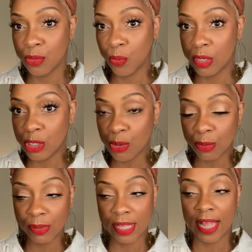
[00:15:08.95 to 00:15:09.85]
once you
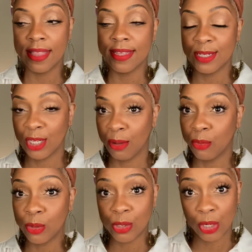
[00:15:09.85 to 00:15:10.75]
apply this shampoo
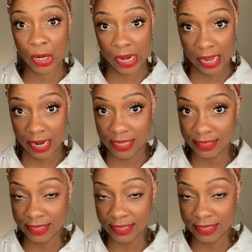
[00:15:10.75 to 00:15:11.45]
to your hair